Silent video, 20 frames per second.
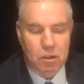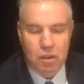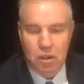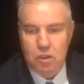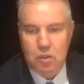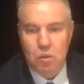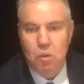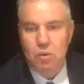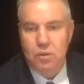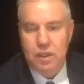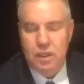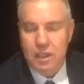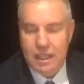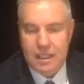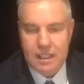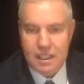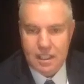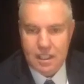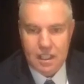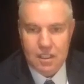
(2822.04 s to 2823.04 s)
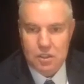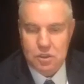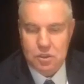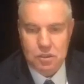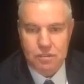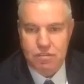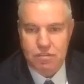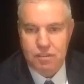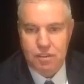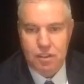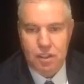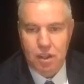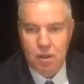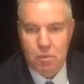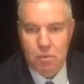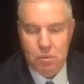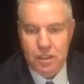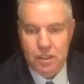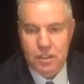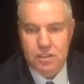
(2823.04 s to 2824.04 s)
not called the lucky country for no
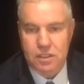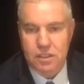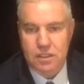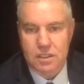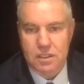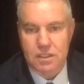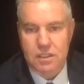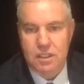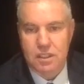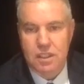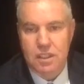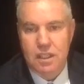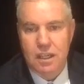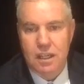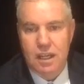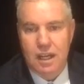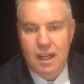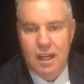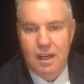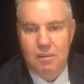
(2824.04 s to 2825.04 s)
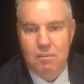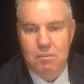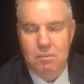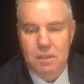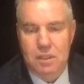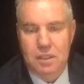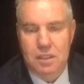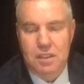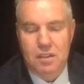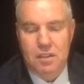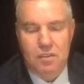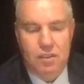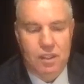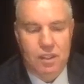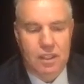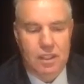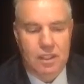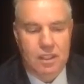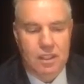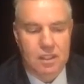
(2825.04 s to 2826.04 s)
reason.
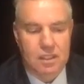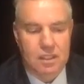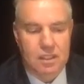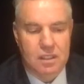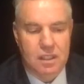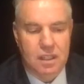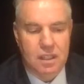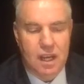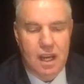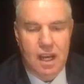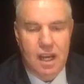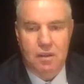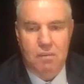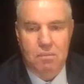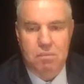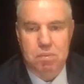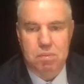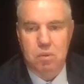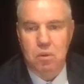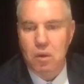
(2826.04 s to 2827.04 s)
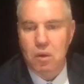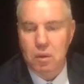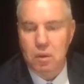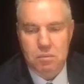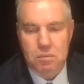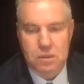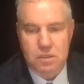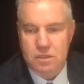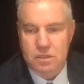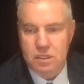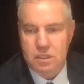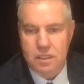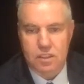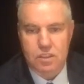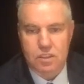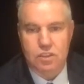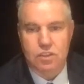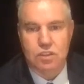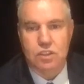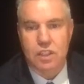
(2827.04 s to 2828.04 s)
The unemployment
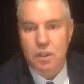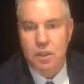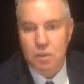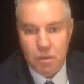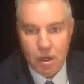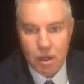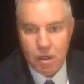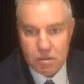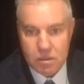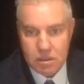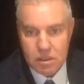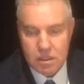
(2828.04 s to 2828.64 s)
is zero.